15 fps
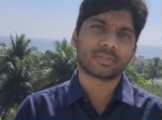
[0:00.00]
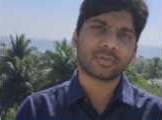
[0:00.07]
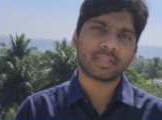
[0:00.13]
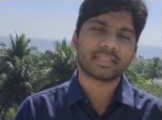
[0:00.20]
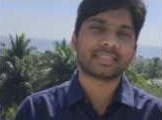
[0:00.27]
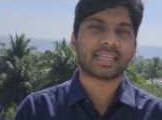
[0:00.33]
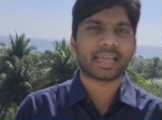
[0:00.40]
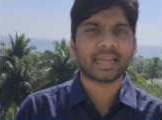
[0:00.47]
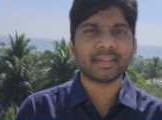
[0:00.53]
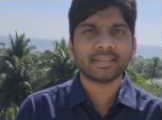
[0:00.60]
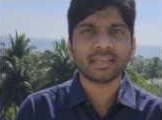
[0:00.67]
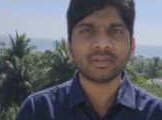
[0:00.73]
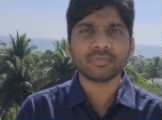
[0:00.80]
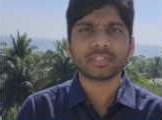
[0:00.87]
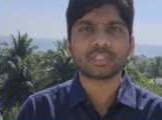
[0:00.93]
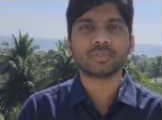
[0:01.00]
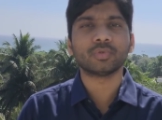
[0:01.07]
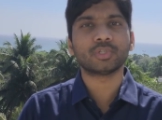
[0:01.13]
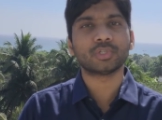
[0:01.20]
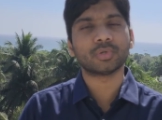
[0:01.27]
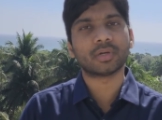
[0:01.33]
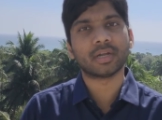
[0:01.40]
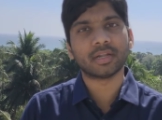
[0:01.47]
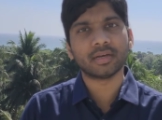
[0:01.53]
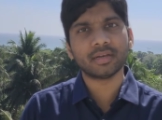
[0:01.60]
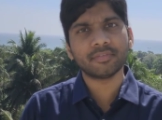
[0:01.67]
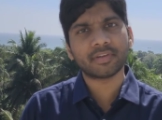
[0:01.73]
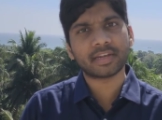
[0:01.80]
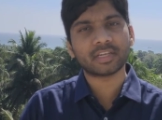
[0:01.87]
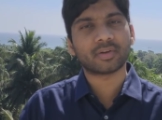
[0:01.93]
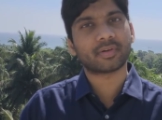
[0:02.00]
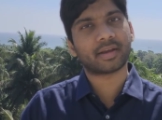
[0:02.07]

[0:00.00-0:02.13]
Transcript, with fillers: So the second thing which you should learn when you're